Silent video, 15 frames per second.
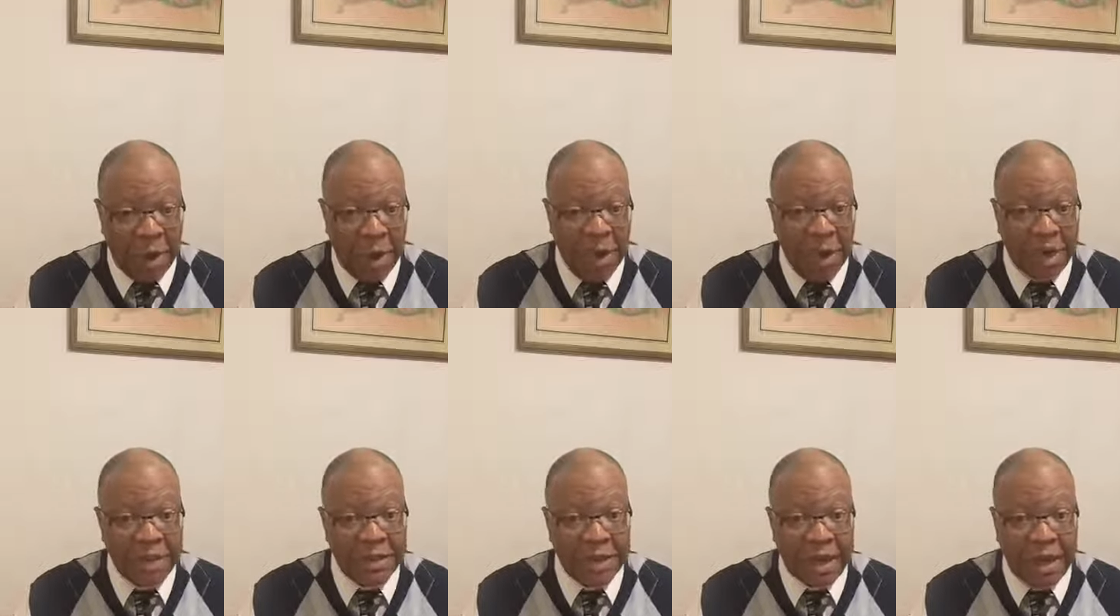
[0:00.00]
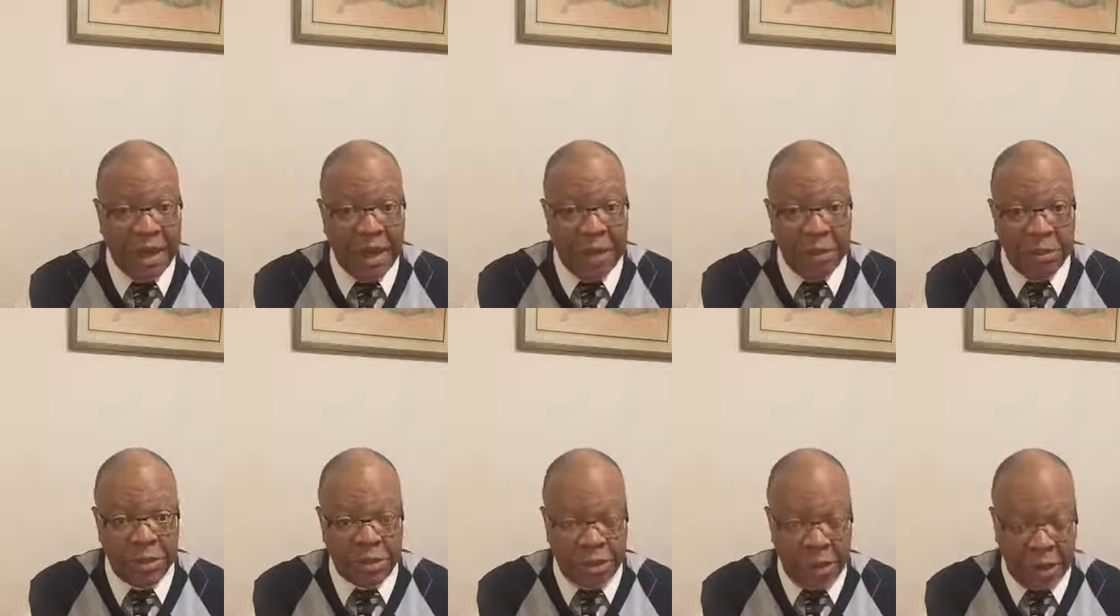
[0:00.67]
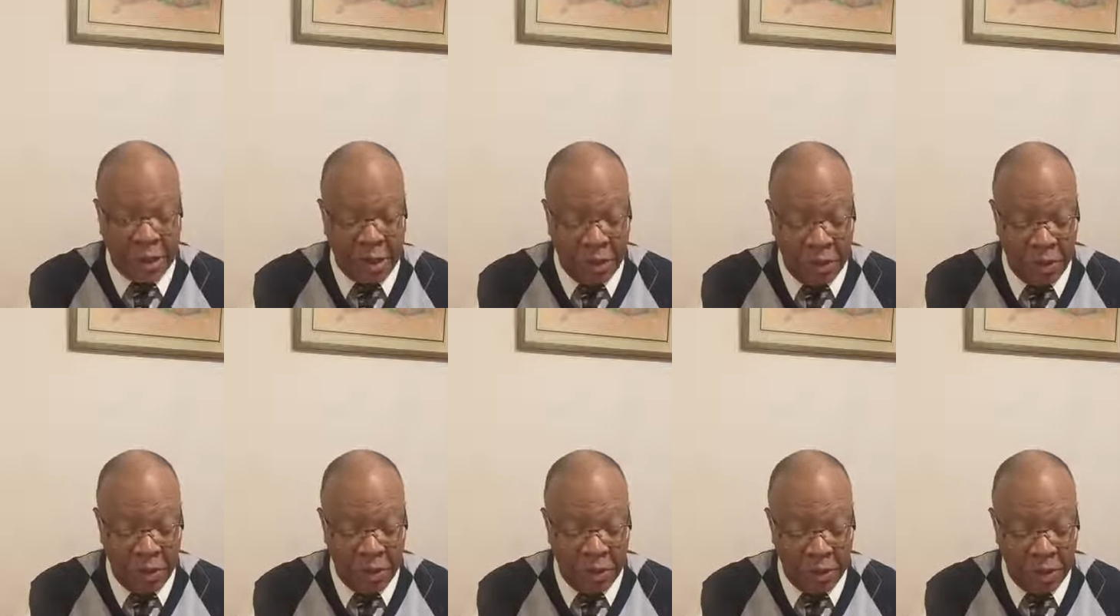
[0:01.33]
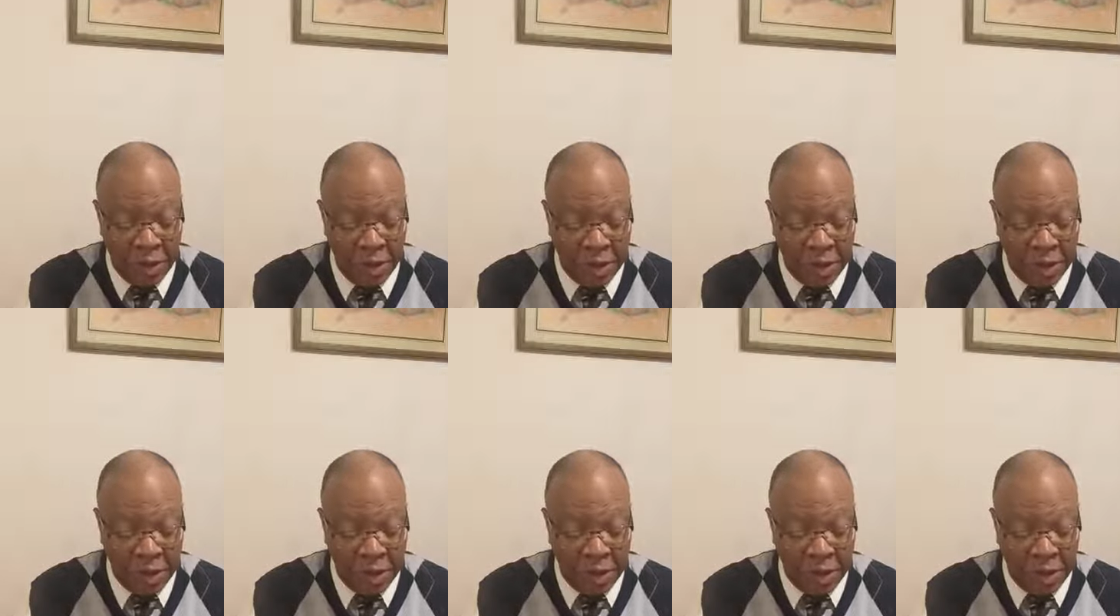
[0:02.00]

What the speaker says: Lesson aims include